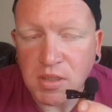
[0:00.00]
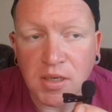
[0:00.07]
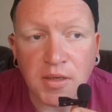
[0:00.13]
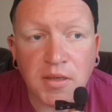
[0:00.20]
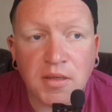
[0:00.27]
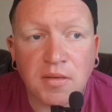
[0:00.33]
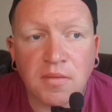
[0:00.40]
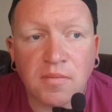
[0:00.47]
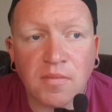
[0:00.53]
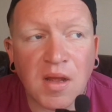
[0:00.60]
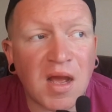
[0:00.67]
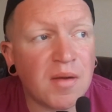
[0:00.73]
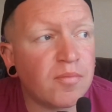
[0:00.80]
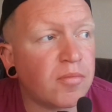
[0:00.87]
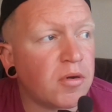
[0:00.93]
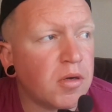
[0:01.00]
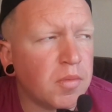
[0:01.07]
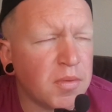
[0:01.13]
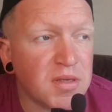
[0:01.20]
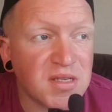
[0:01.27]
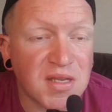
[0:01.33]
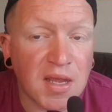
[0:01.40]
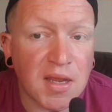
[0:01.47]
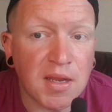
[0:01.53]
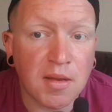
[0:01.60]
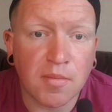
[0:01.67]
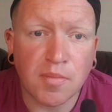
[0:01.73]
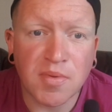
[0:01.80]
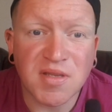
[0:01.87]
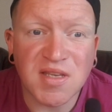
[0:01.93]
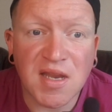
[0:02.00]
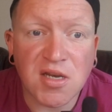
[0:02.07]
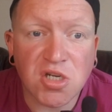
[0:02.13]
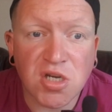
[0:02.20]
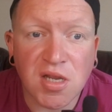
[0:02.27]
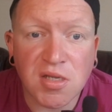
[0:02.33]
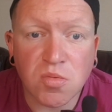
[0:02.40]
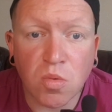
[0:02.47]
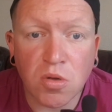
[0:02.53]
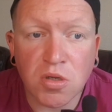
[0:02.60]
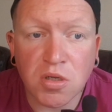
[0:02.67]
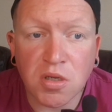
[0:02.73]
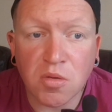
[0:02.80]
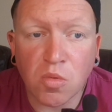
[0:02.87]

And I'd probably say potentially that's what